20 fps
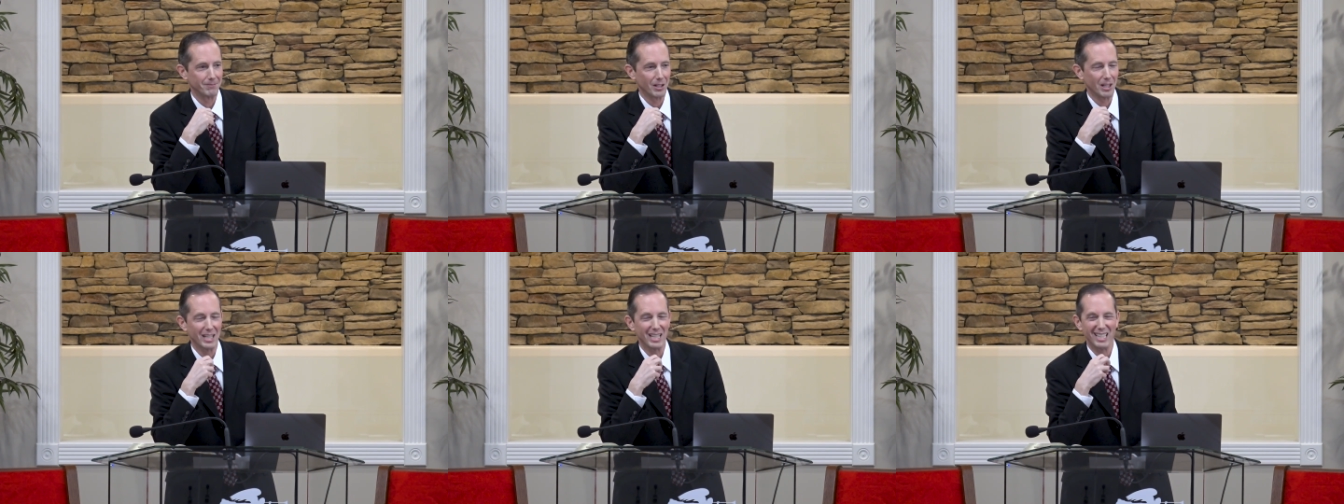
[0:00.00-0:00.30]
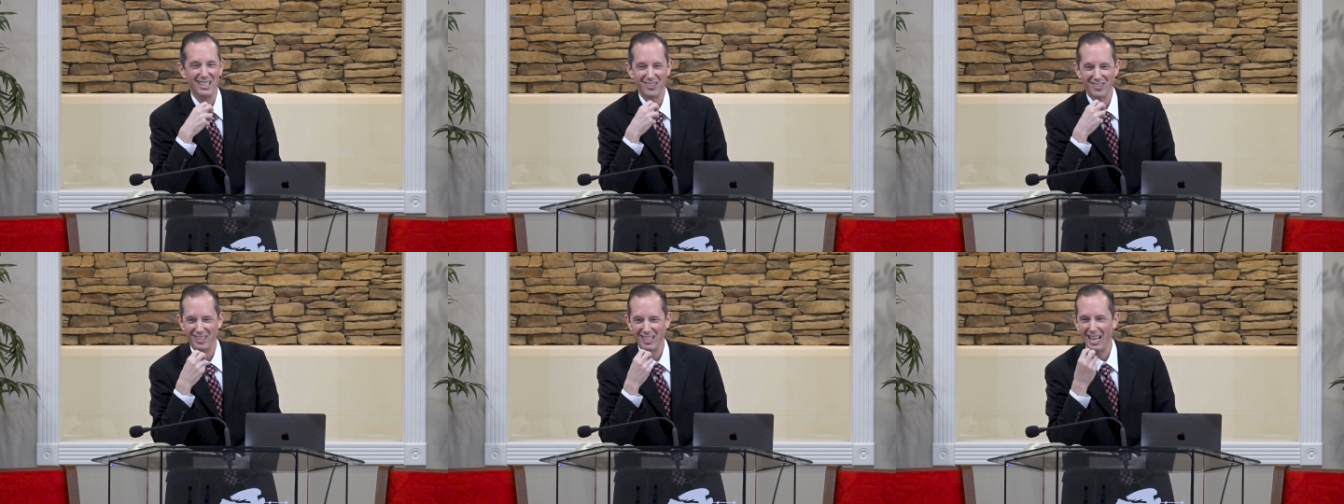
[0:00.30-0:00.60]

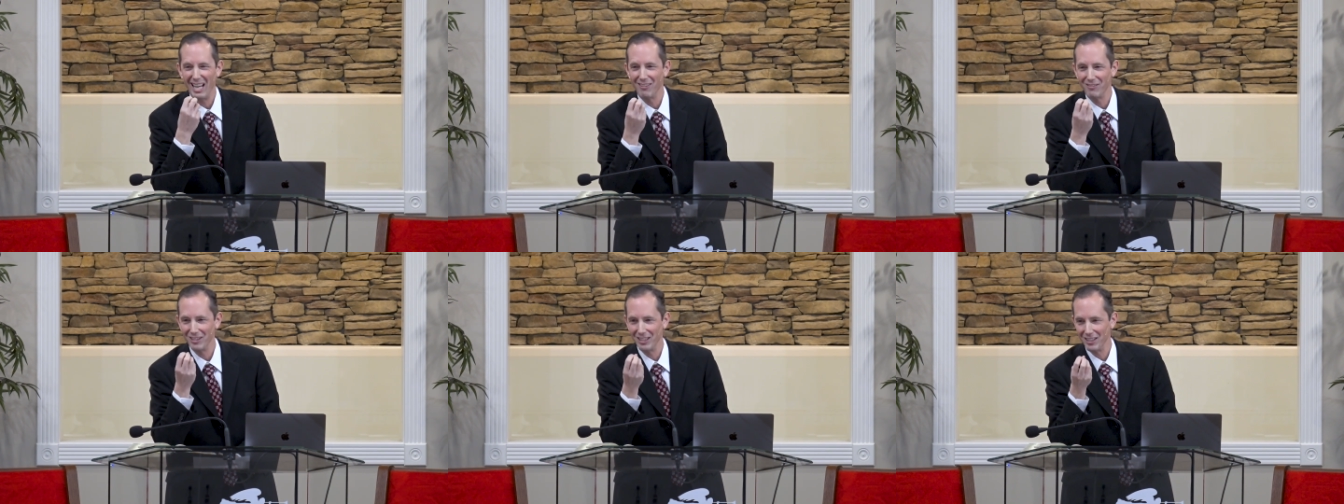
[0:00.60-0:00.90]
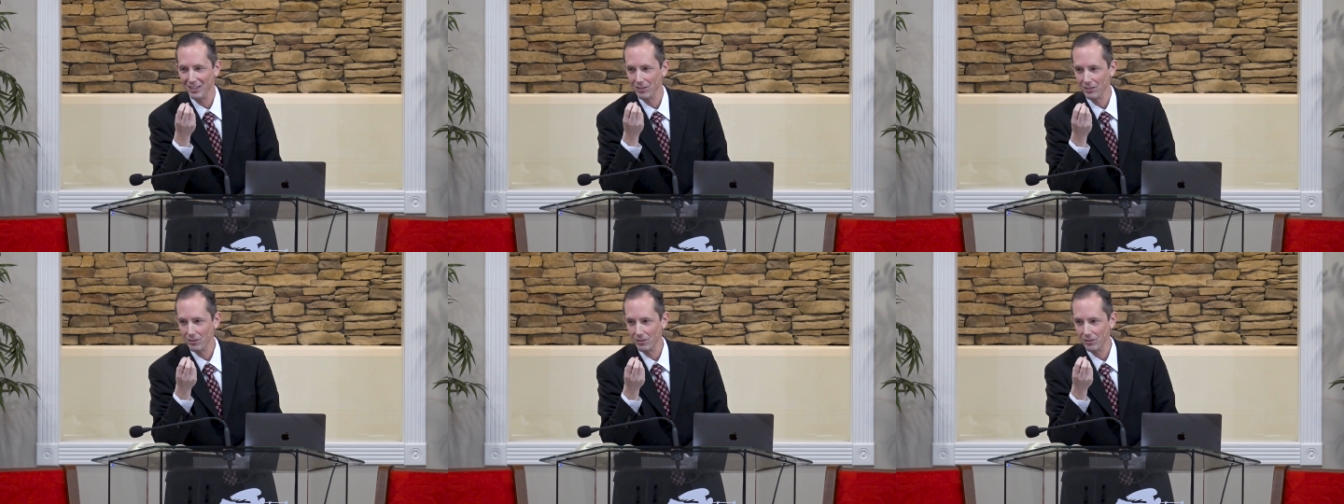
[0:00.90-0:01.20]
Right? It's an
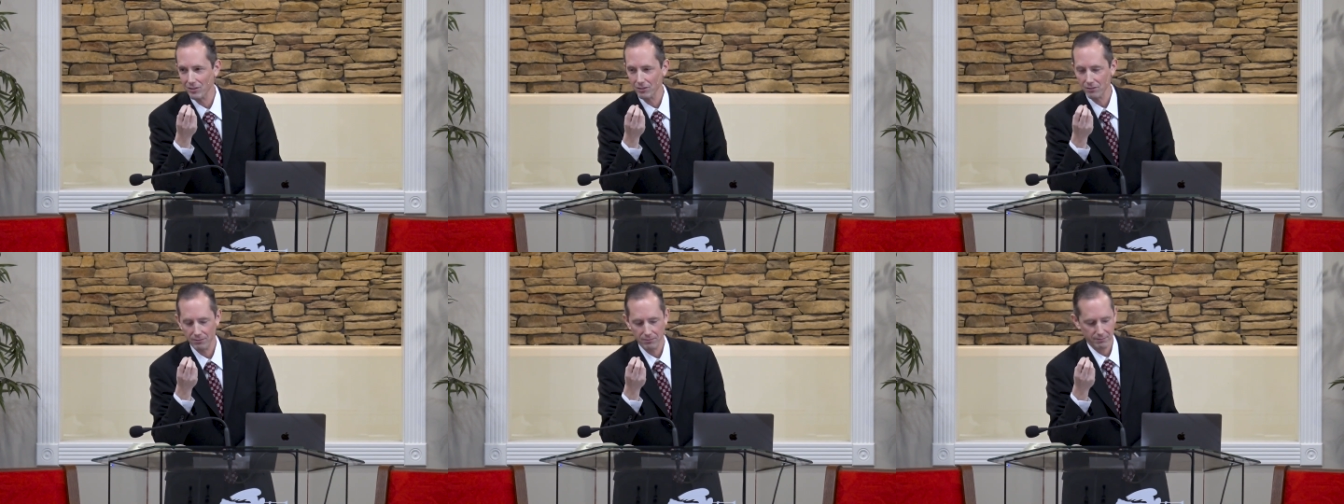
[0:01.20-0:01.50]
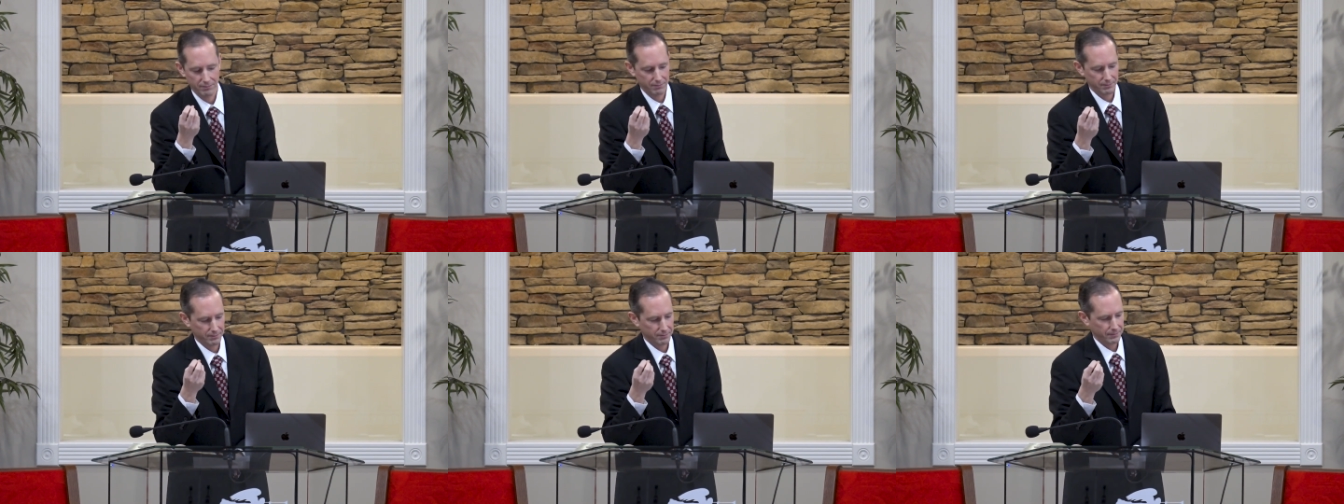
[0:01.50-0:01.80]
evidence
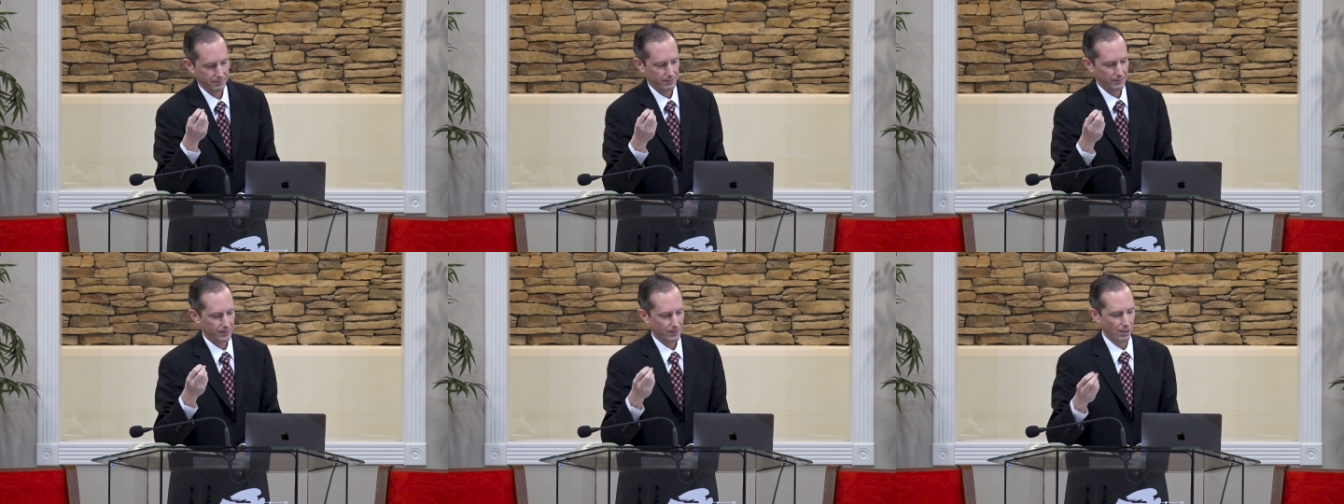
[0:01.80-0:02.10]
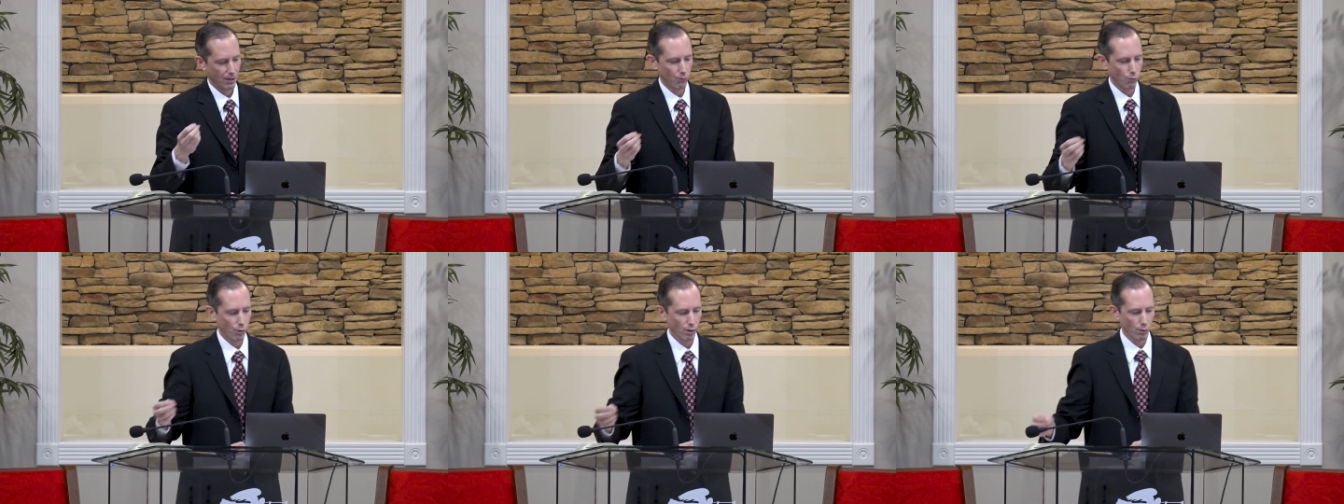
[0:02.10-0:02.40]

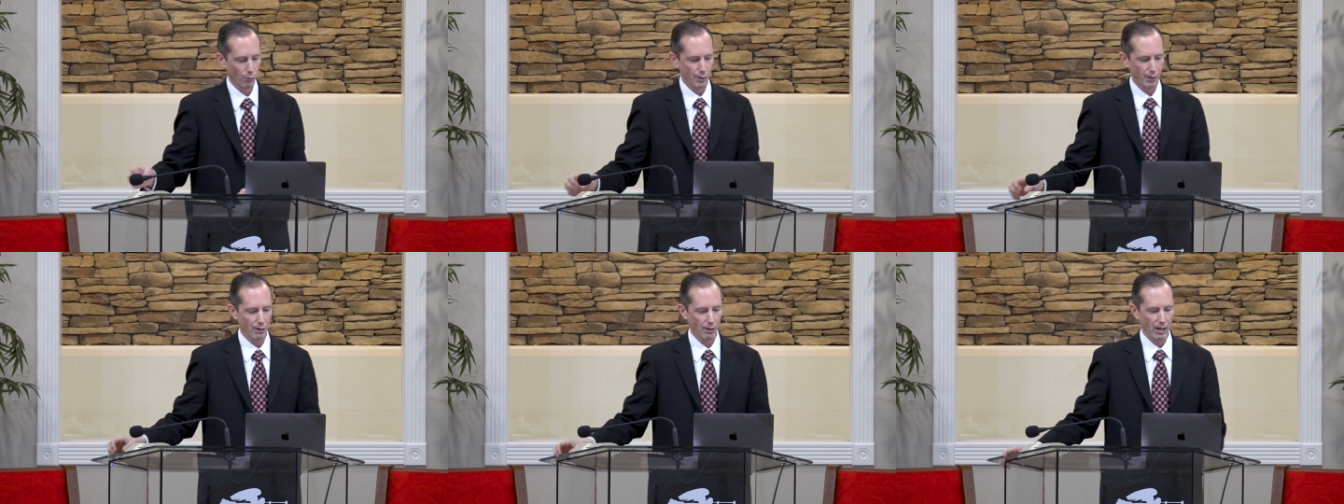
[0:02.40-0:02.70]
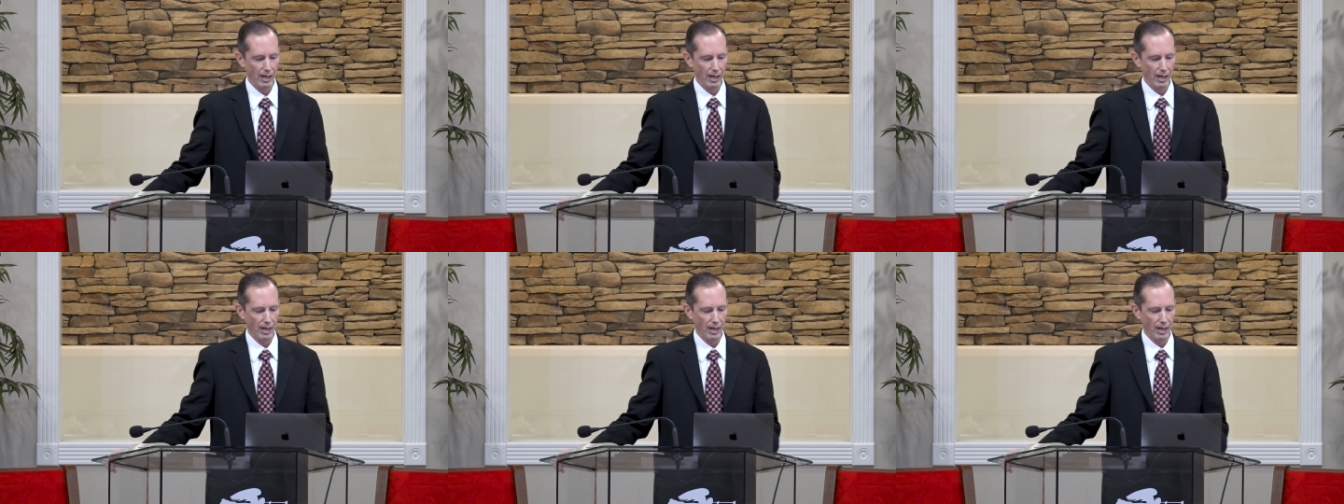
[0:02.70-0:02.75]
of where we